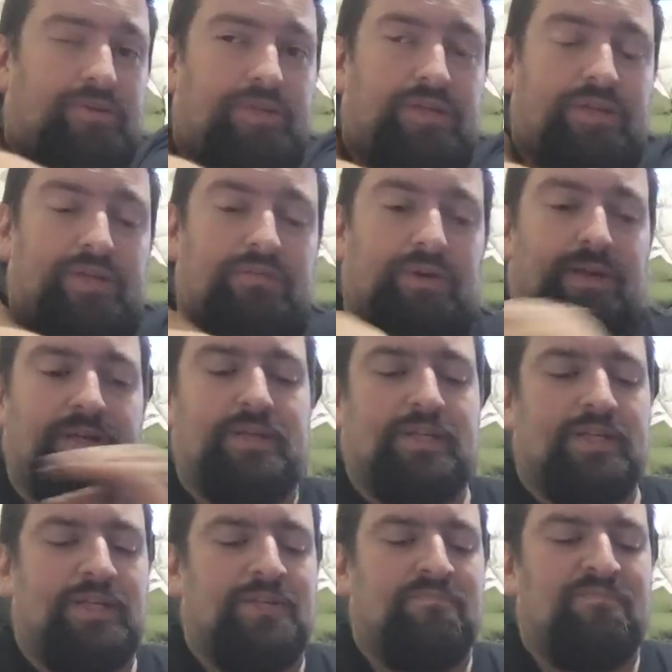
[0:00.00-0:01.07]
thinking about it,
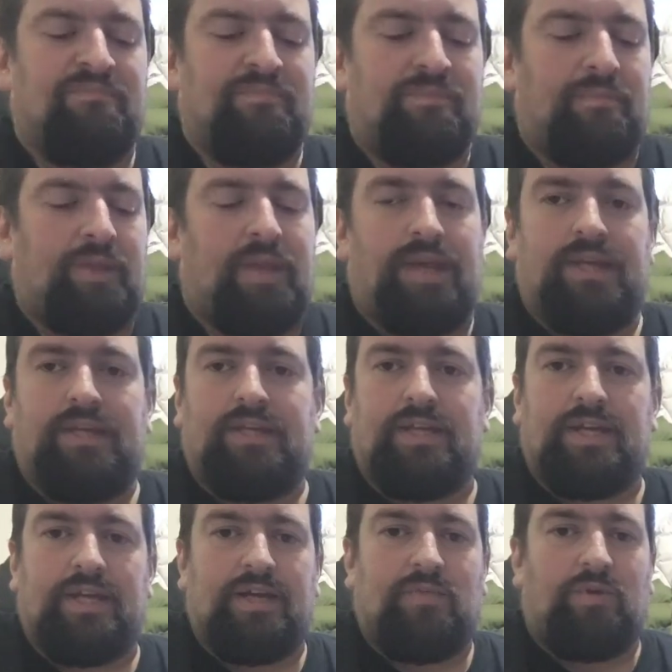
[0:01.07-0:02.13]
and
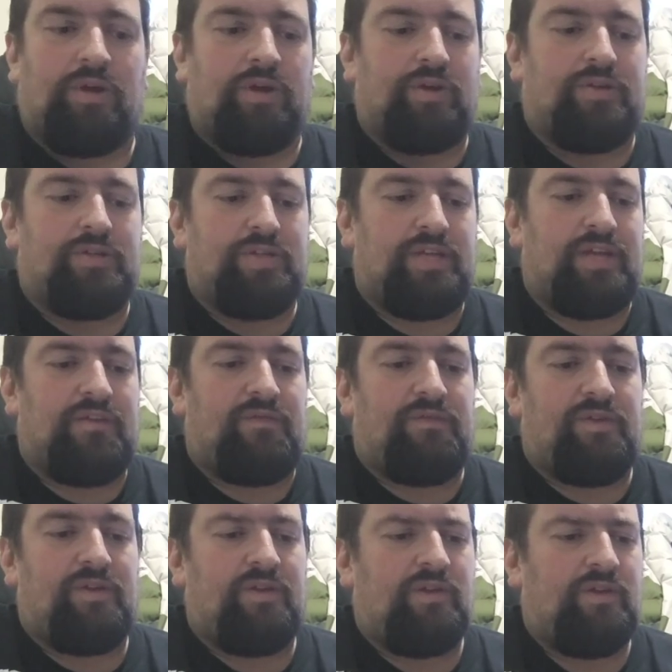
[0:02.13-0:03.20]
what I got today
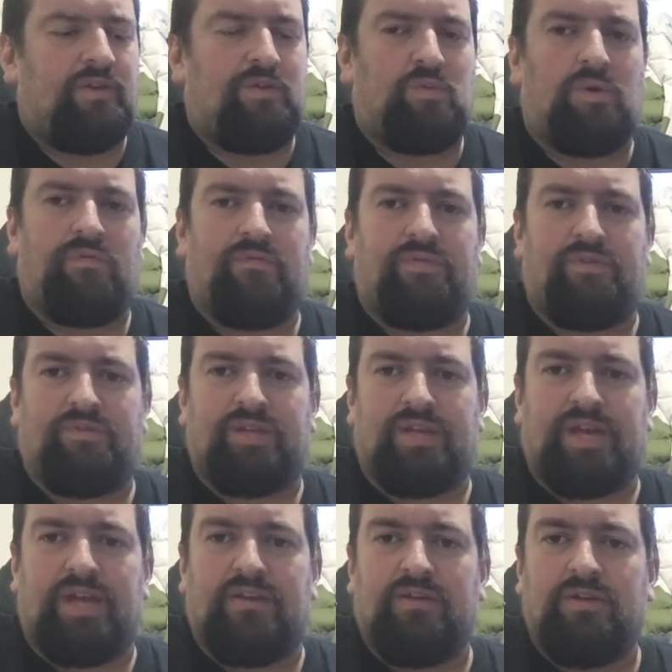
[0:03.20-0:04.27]
for 150
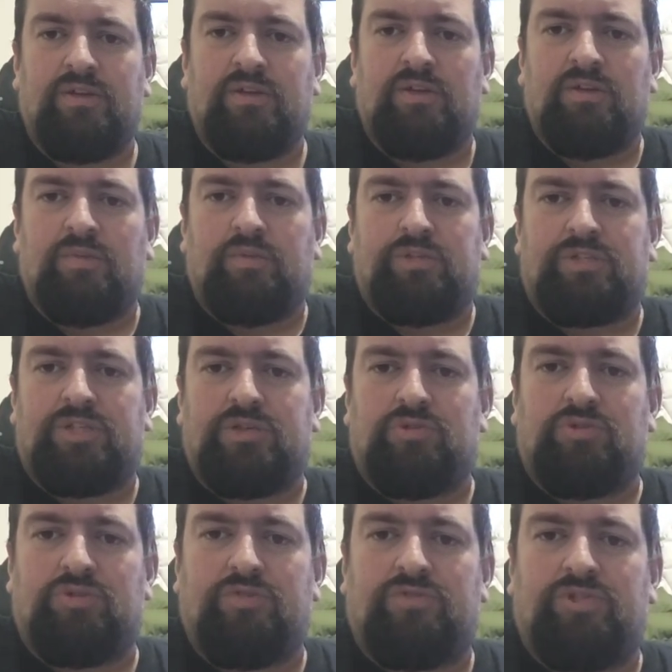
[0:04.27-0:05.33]
again was
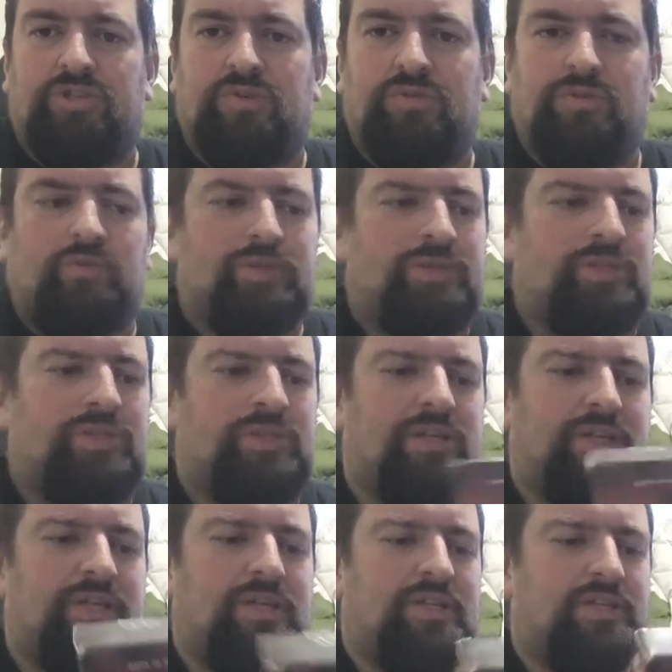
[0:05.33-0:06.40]
Children of Dune, which is
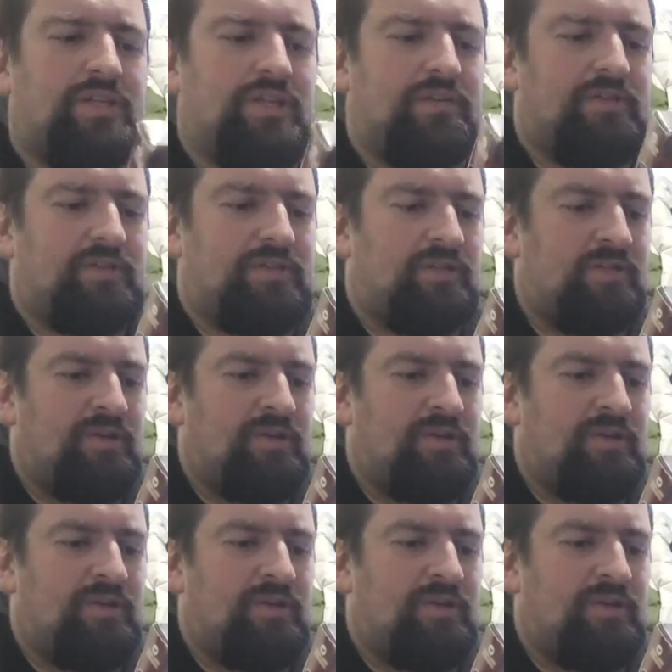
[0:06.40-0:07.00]
the series